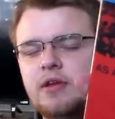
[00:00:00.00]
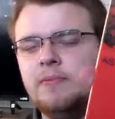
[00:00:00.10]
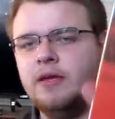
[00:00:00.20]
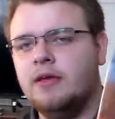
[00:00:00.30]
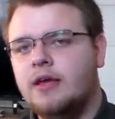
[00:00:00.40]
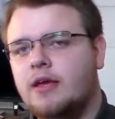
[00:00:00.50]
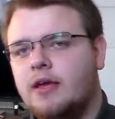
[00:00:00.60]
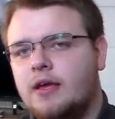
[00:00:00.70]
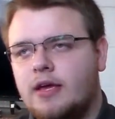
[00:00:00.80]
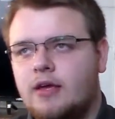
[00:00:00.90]
creepy.
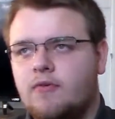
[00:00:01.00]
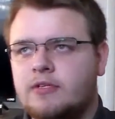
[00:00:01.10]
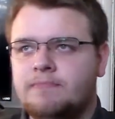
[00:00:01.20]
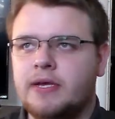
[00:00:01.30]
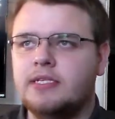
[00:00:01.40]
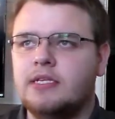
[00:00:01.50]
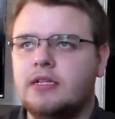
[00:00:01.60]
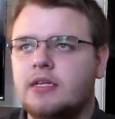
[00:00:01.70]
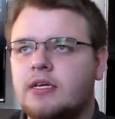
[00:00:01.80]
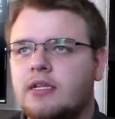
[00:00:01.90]
It was
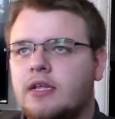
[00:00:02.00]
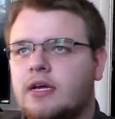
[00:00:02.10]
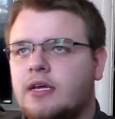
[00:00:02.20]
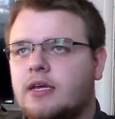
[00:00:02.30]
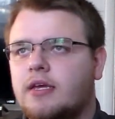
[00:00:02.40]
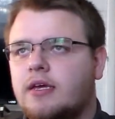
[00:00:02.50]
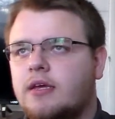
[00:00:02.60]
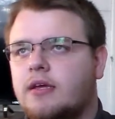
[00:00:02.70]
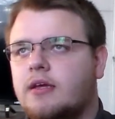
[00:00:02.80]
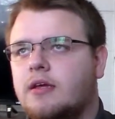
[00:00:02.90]
basically like
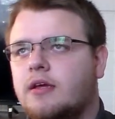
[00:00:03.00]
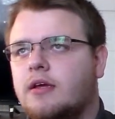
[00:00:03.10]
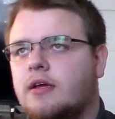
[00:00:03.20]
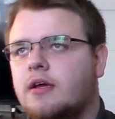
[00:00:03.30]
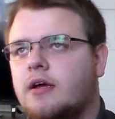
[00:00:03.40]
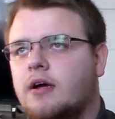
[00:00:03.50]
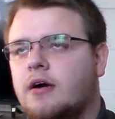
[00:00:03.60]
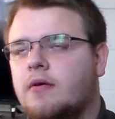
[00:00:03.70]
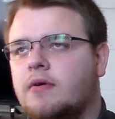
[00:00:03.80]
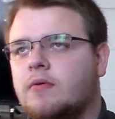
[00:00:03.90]

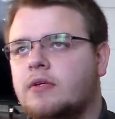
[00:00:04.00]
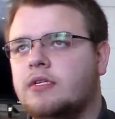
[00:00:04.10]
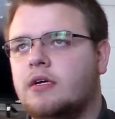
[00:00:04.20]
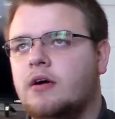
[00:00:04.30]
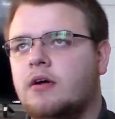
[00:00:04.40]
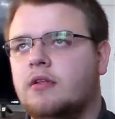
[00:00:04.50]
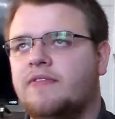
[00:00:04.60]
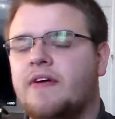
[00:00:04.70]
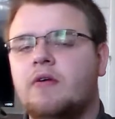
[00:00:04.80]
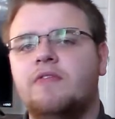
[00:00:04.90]
what's it
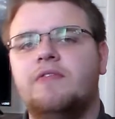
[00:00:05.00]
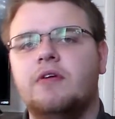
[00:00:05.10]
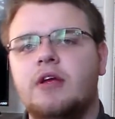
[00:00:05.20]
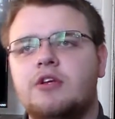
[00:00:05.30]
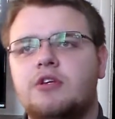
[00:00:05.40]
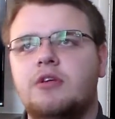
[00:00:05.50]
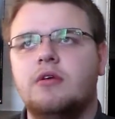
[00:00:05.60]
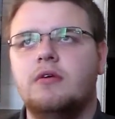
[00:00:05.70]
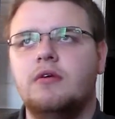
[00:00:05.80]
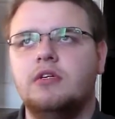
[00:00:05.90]
called? Found
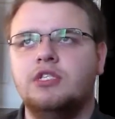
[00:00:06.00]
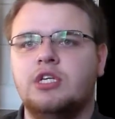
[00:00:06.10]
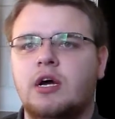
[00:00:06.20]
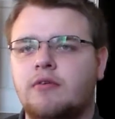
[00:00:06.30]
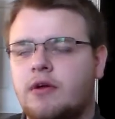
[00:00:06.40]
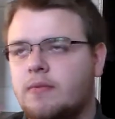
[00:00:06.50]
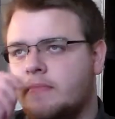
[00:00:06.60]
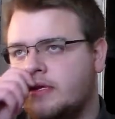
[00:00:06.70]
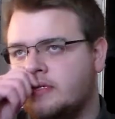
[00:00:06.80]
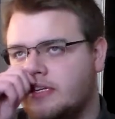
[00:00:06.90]
footage genre
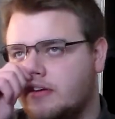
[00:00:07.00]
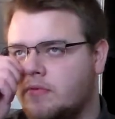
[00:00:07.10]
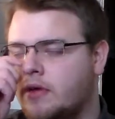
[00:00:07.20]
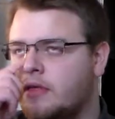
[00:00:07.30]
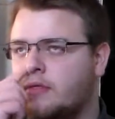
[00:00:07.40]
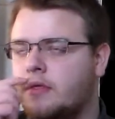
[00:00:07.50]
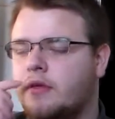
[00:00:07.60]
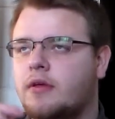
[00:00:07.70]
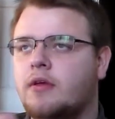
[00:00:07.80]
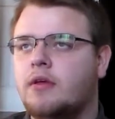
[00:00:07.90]
mixed in with
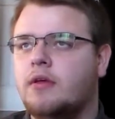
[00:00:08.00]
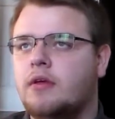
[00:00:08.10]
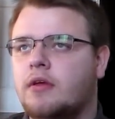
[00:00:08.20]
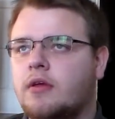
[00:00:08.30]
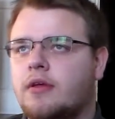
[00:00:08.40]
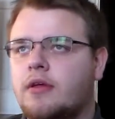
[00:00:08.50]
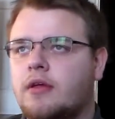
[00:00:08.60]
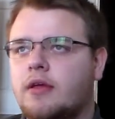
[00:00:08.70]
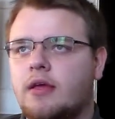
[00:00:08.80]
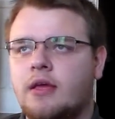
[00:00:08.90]

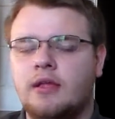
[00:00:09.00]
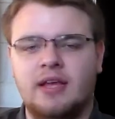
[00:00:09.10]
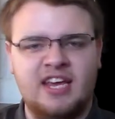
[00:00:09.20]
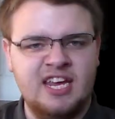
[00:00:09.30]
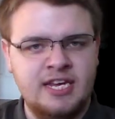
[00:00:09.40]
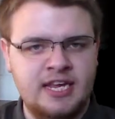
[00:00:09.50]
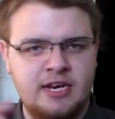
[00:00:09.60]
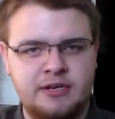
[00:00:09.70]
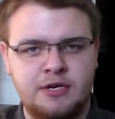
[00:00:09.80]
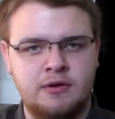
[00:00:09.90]
a like
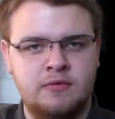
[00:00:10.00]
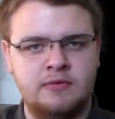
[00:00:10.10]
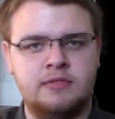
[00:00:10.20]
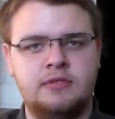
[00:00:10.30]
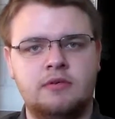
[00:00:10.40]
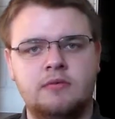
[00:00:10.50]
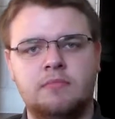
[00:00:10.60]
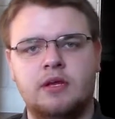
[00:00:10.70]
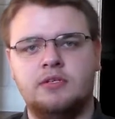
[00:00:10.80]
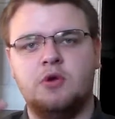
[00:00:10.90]
Indiana Jones
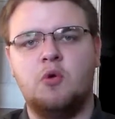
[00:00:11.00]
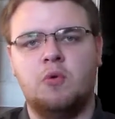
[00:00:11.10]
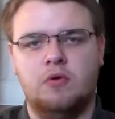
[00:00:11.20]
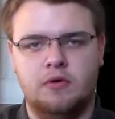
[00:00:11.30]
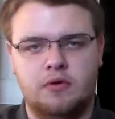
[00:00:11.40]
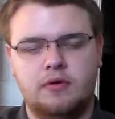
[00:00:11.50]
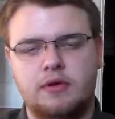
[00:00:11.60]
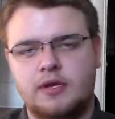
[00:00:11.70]
plus horror